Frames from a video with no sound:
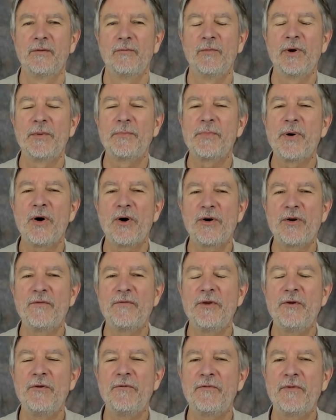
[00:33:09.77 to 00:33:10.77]
What part
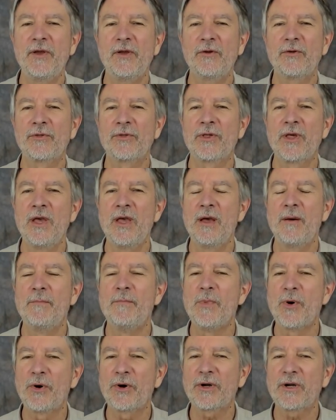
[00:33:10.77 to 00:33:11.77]
of you feels
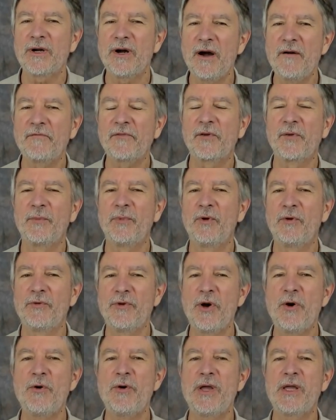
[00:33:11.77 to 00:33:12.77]
more comfortable
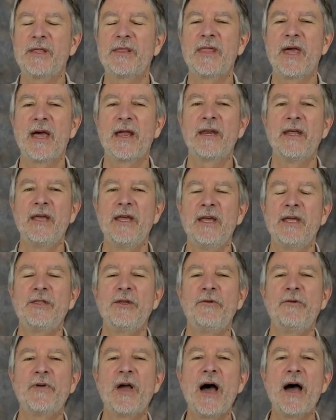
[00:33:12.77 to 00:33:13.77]
knowing that
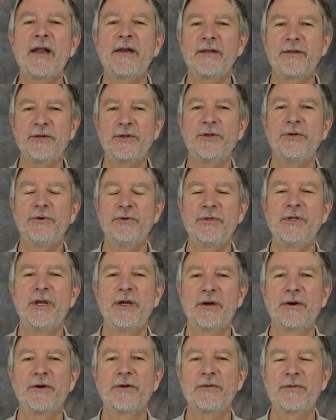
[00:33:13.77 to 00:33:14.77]
you've got 2
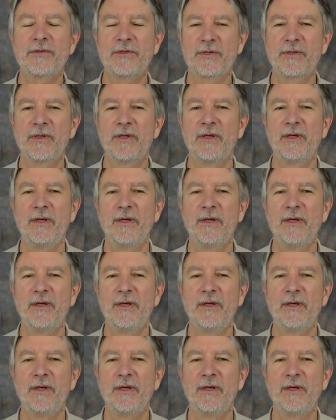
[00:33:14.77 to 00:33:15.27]
years?